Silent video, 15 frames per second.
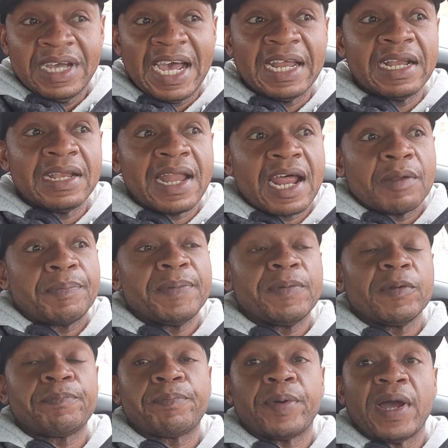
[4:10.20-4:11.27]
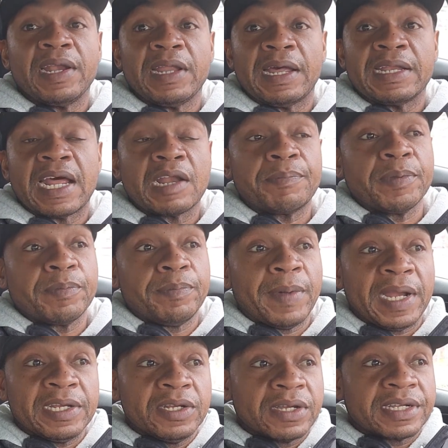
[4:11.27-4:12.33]
And a lot of people
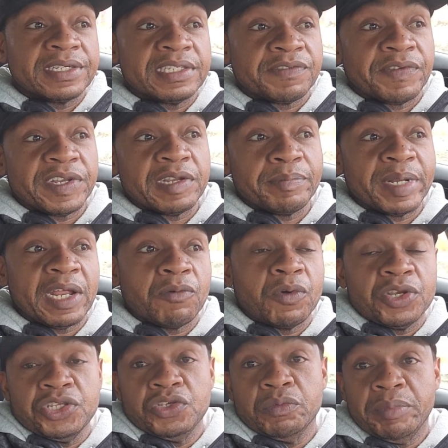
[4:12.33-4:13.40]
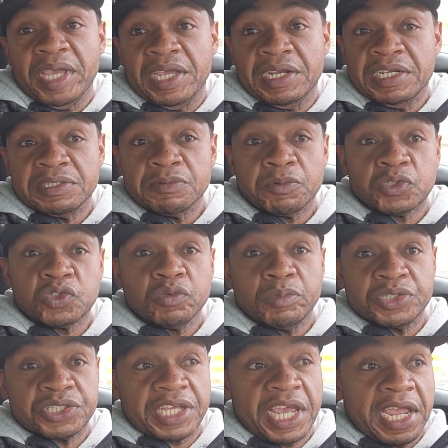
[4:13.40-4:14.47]
might look at this video and be like, what do you mean it was too
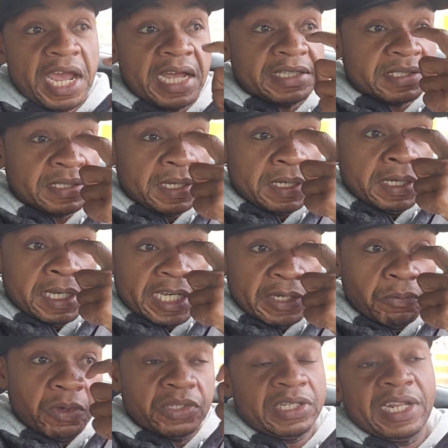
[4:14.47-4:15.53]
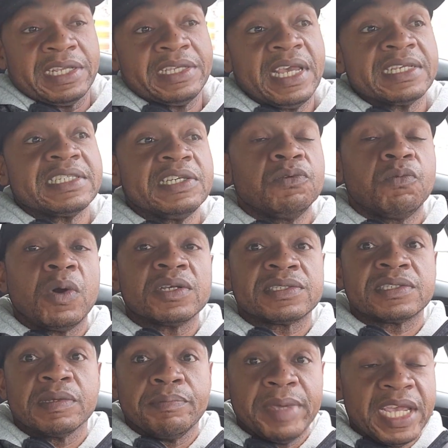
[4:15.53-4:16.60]
much chaos? It was like, yes, it
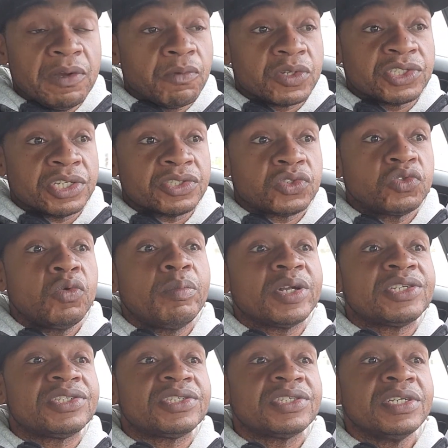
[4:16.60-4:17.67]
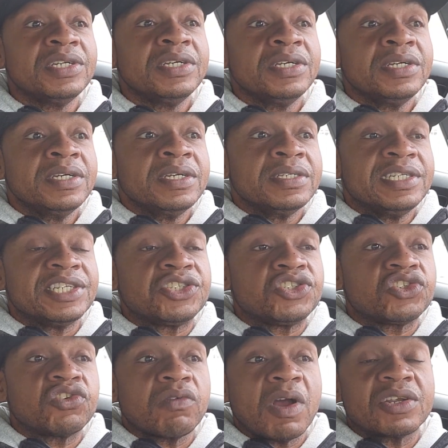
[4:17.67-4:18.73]
was. To me, it was just too much
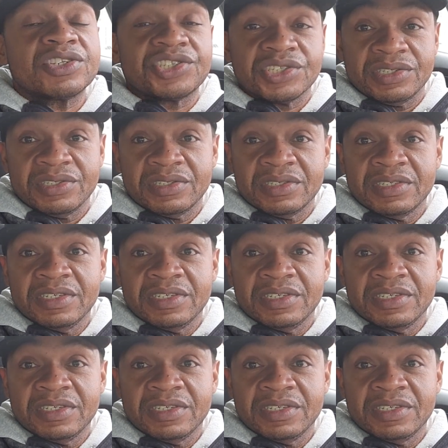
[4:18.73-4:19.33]
destruction.